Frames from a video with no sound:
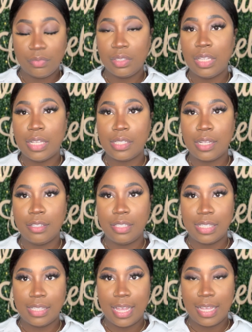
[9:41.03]
that's the
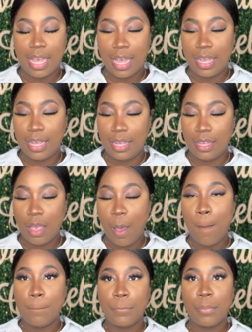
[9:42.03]
closest thing I had.
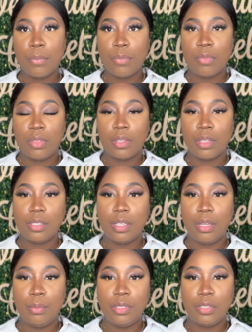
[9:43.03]
So
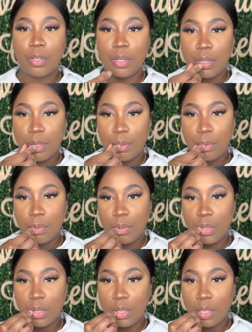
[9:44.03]
let me try
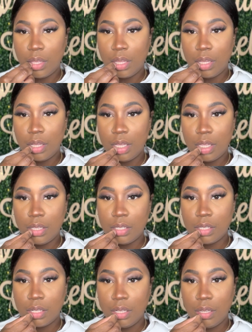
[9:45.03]

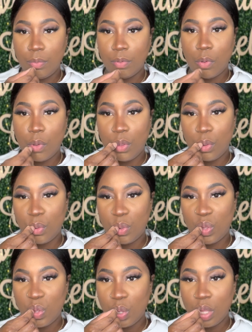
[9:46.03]
this lip
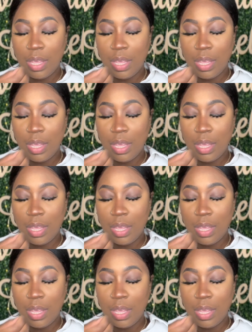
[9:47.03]
oil.